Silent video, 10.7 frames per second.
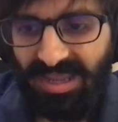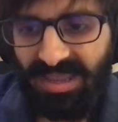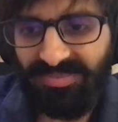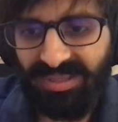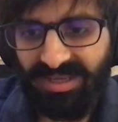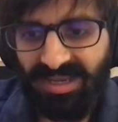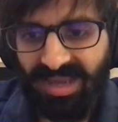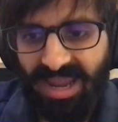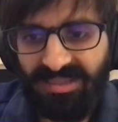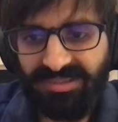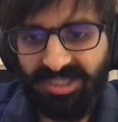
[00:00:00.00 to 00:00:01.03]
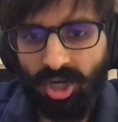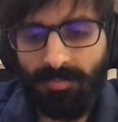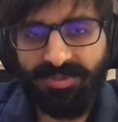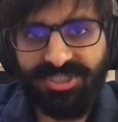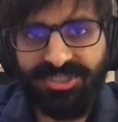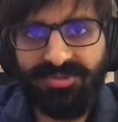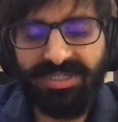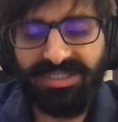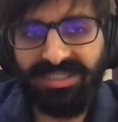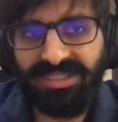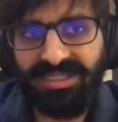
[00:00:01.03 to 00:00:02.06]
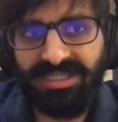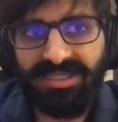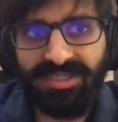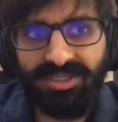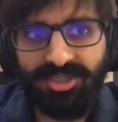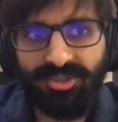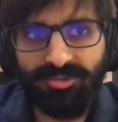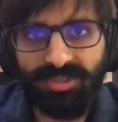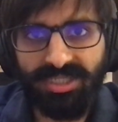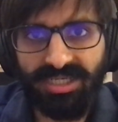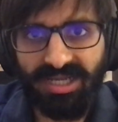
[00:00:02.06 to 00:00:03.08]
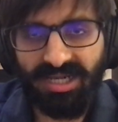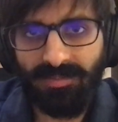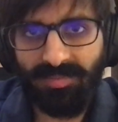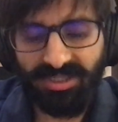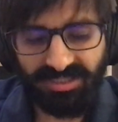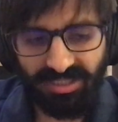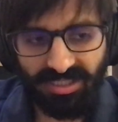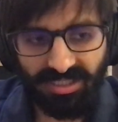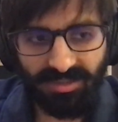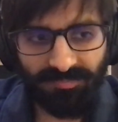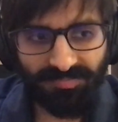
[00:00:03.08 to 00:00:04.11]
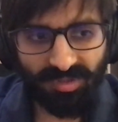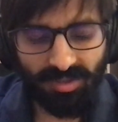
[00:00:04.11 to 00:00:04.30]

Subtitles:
And then I had the opportunity to learn Angamardana